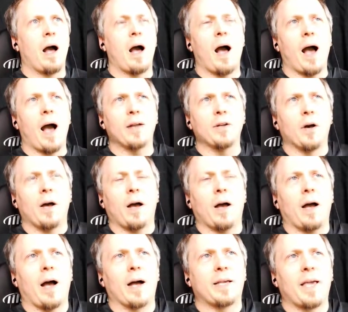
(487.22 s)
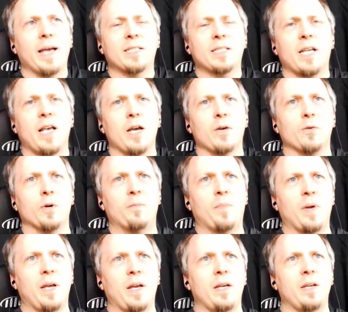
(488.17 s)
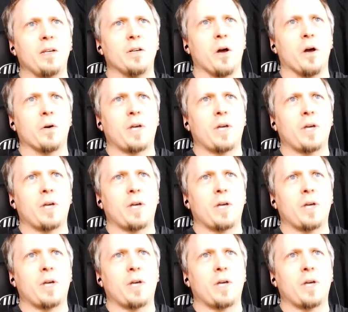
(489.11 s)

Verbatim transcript: I don't, I guess it would be, you know,